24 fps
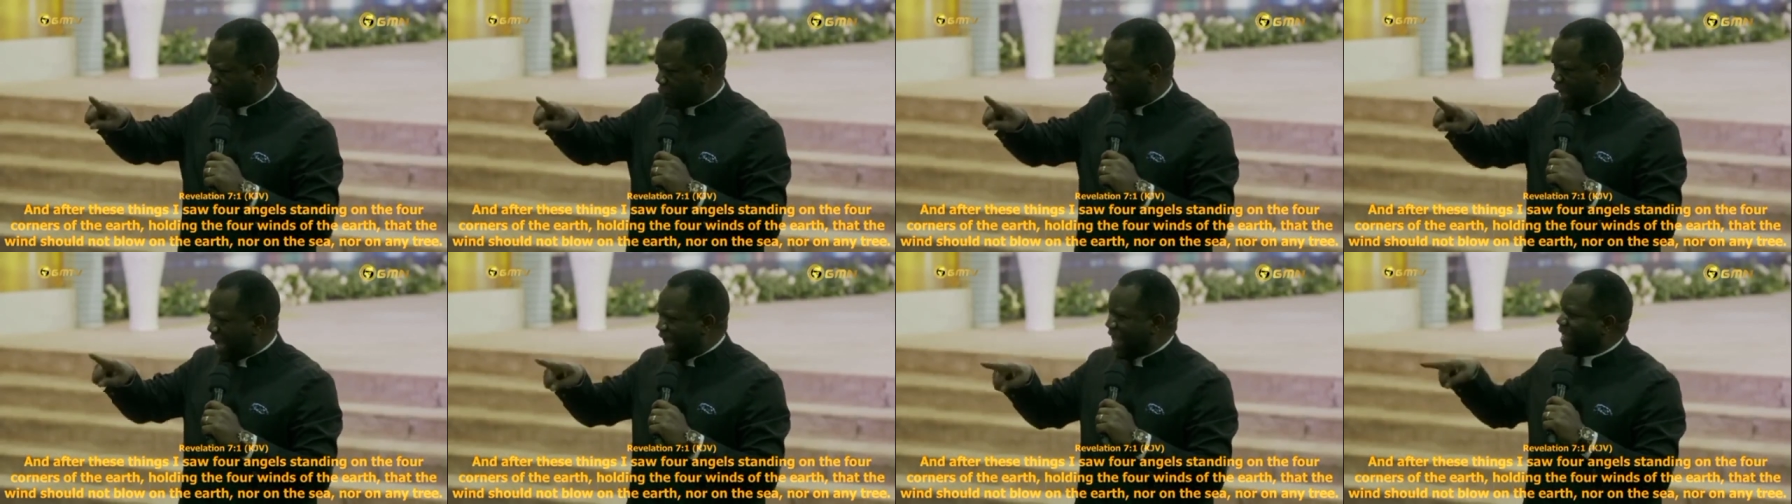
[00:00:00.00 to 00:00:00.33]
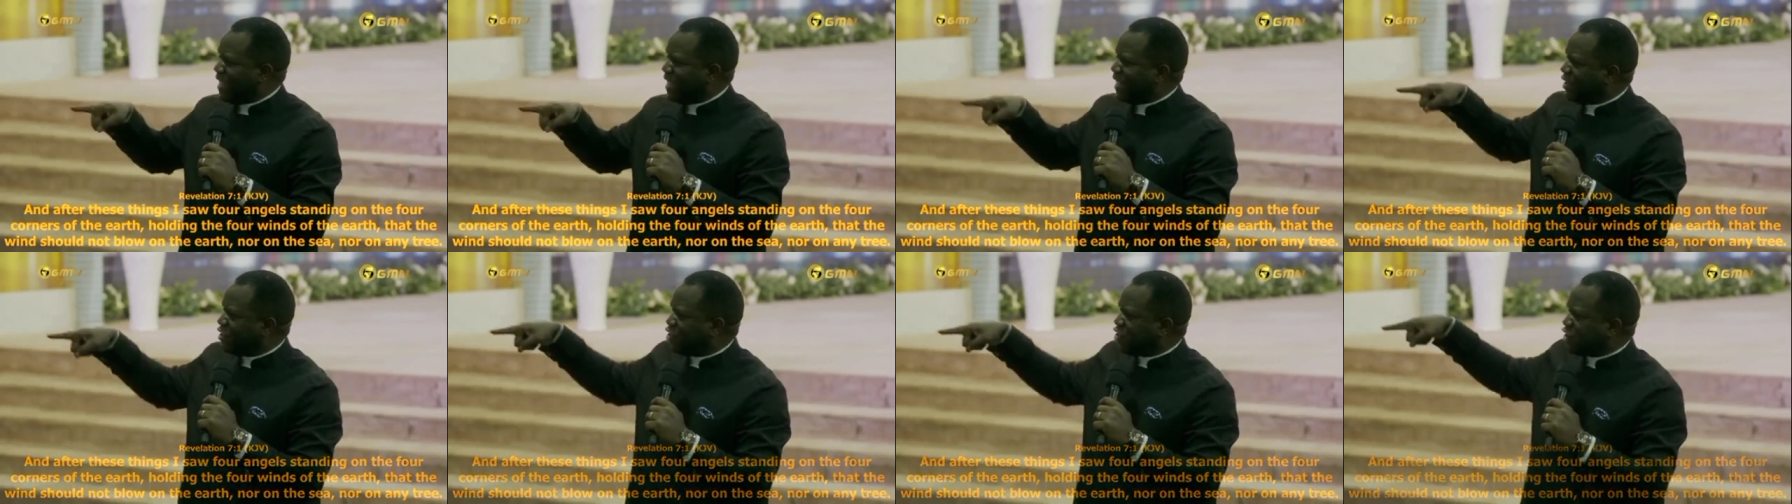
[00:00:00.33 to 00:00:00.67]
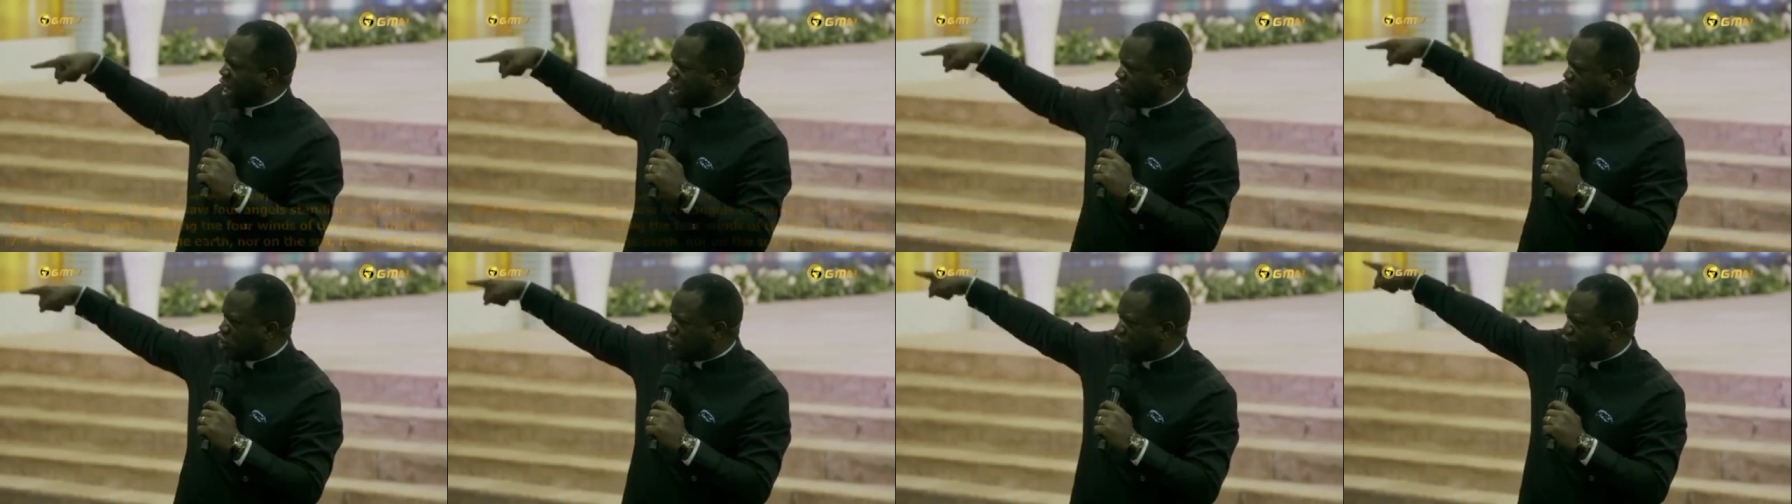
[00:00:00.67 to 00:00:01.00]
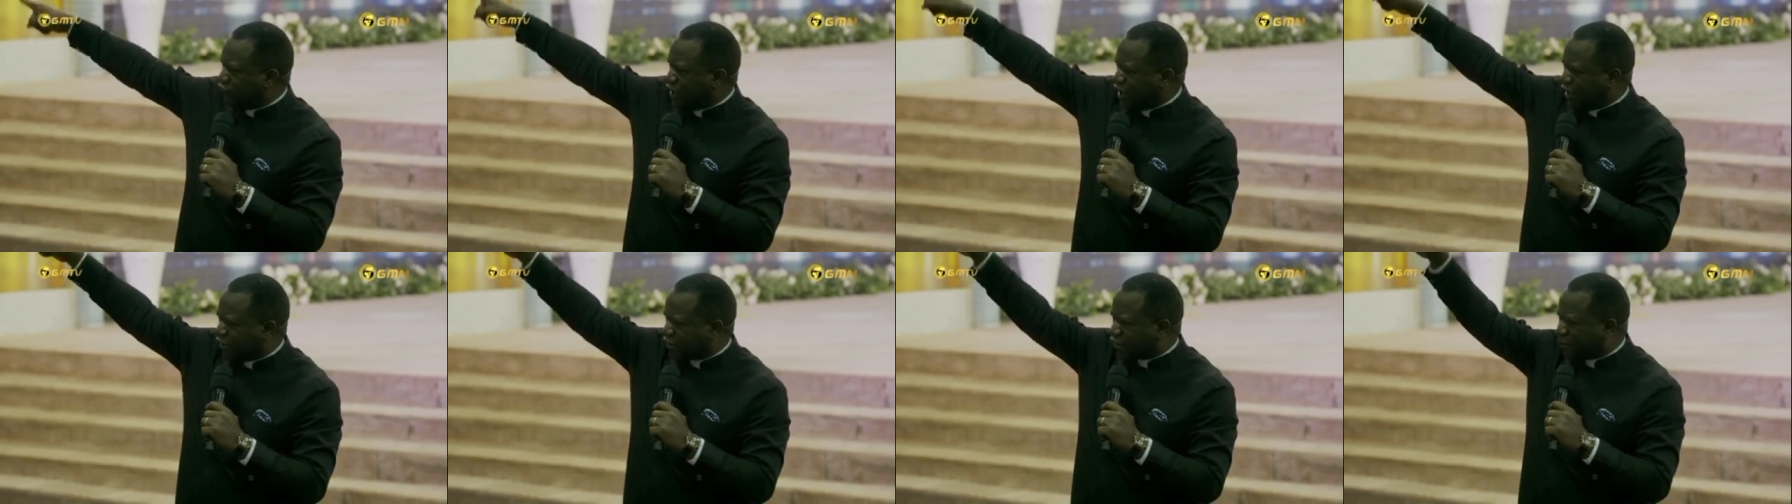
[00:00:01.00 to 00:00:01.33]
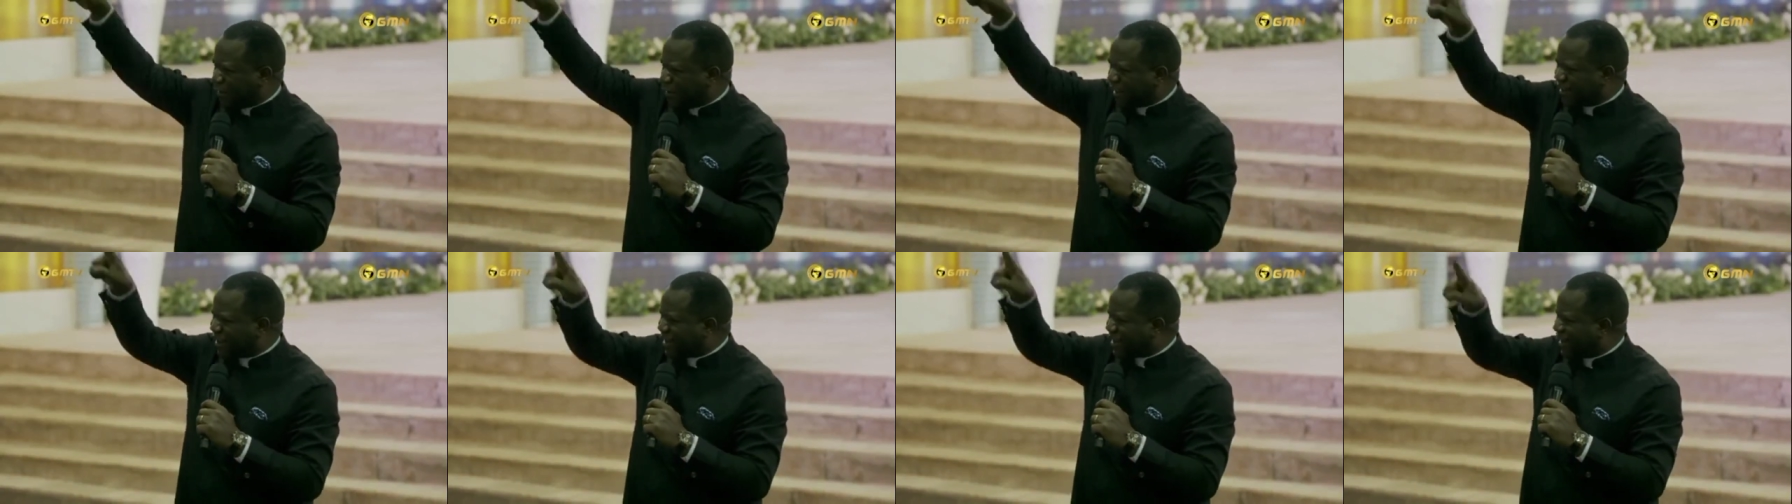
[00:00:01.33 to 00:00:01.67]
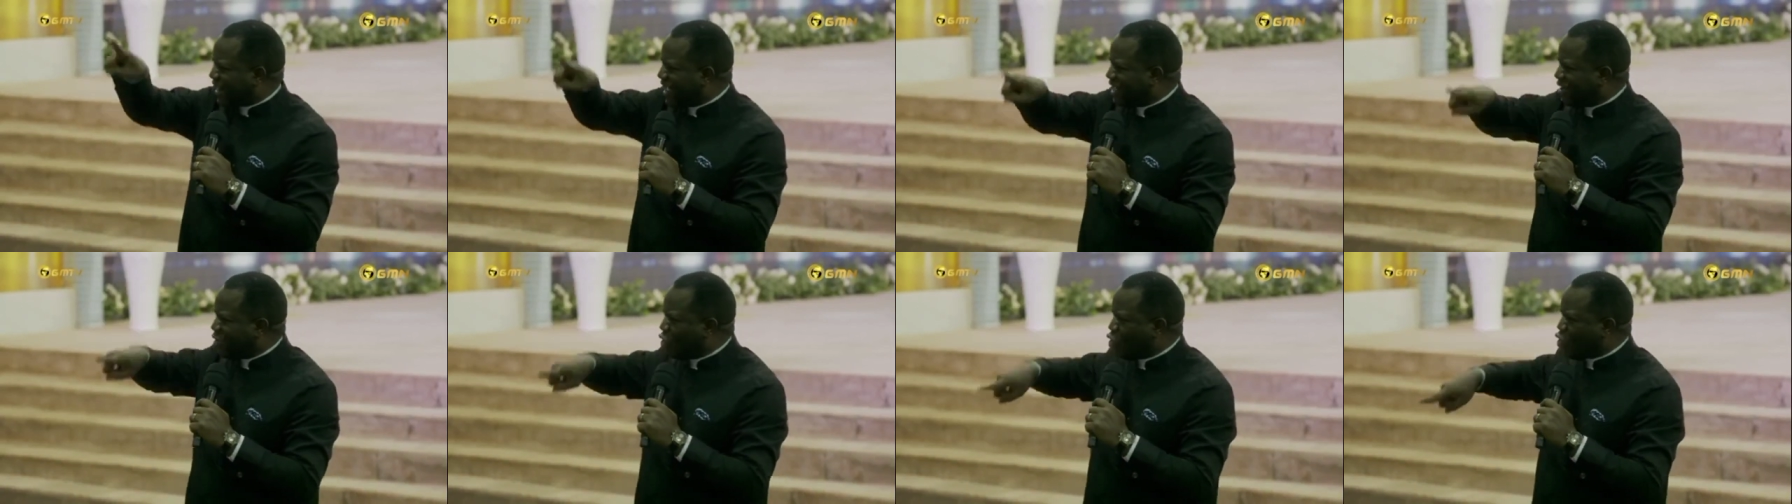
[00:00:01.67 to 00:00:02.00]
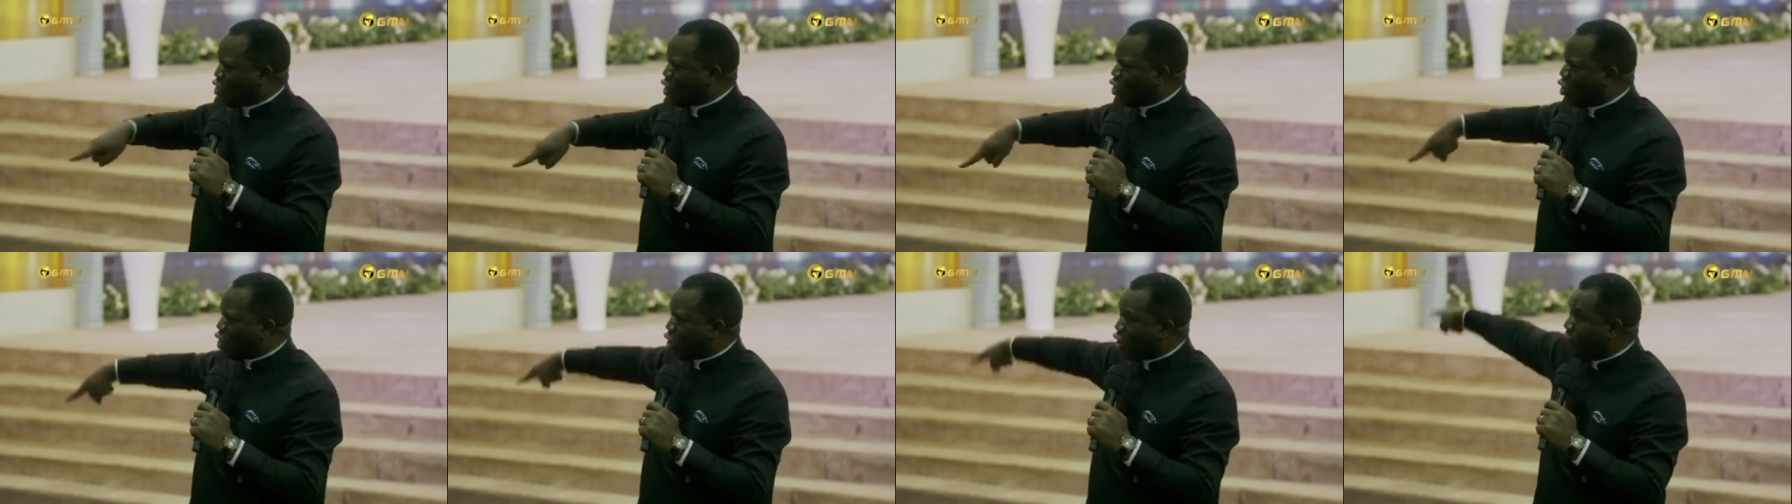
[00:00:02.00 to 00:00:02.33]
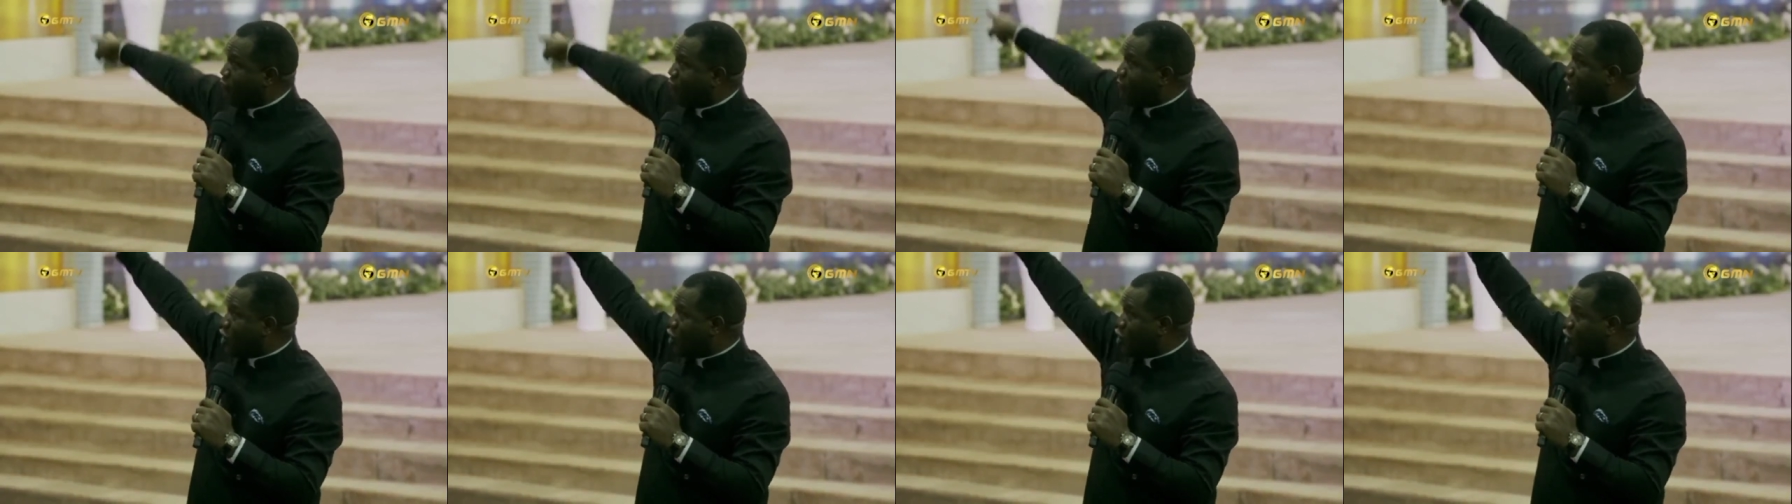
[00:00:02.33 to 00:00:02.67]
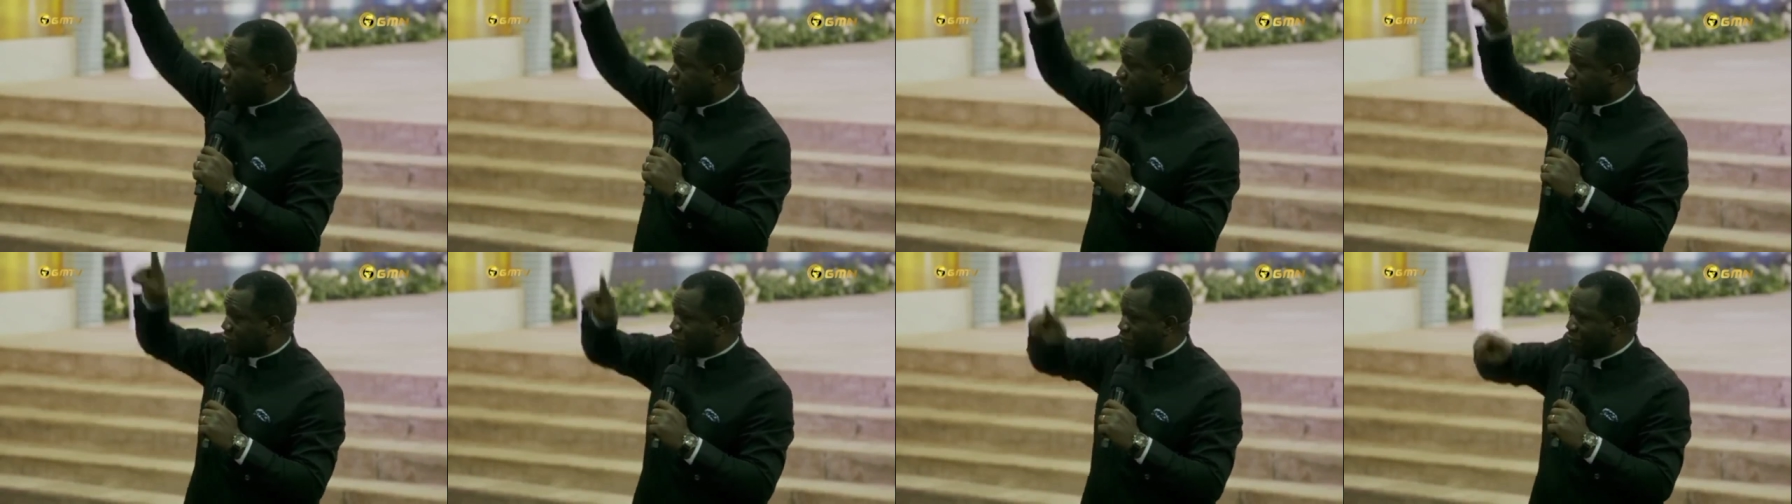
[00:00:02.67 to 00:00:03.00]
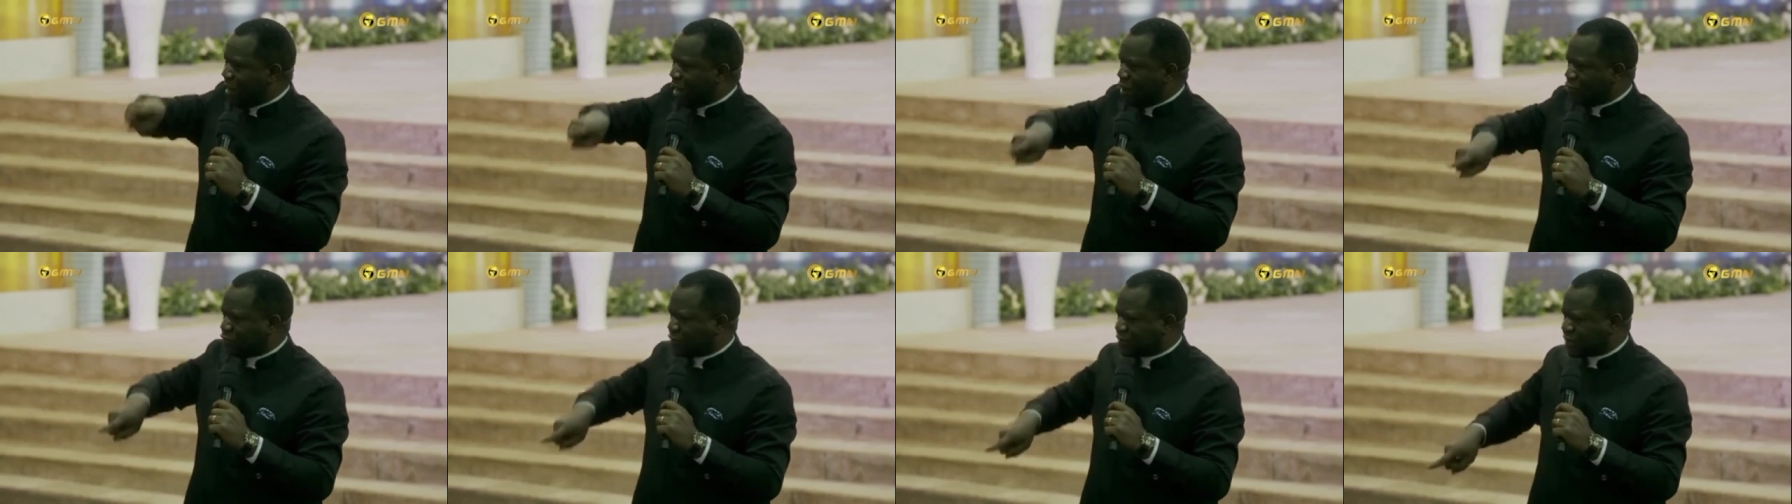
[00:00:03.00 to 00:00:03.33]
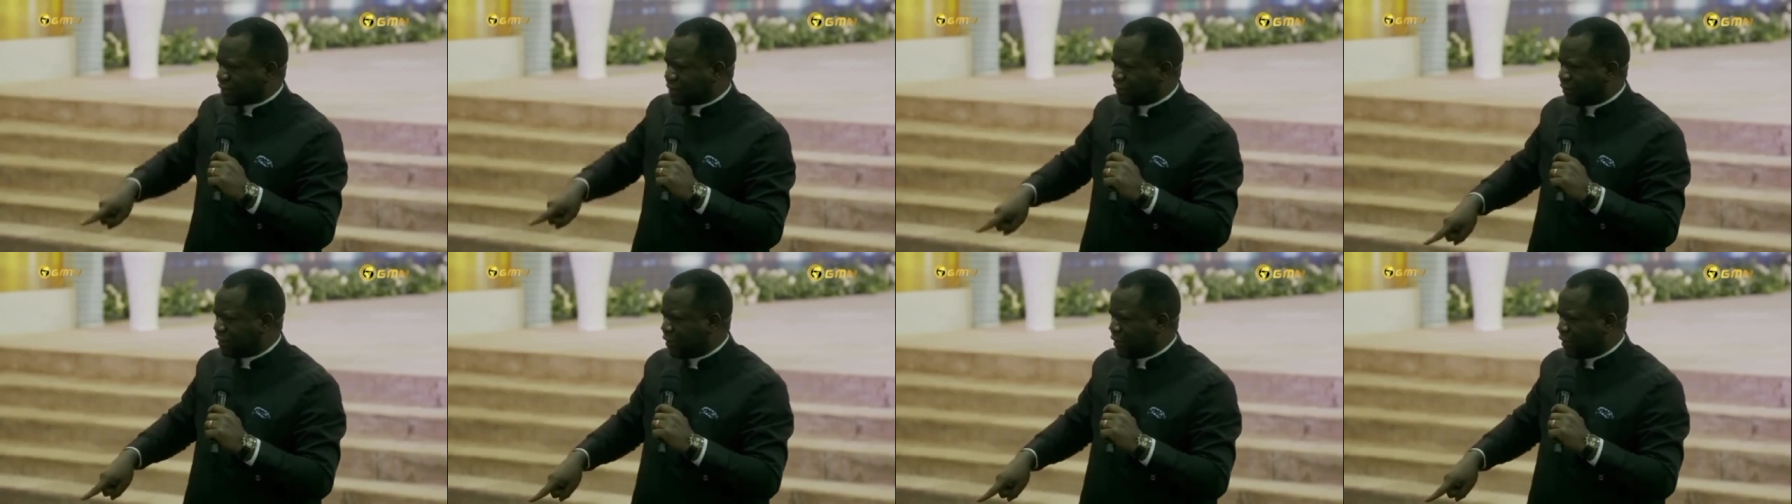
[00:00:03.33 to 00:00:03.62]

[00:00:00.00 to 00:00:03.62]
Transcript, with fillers: and in charge of this particular local government or this mountain,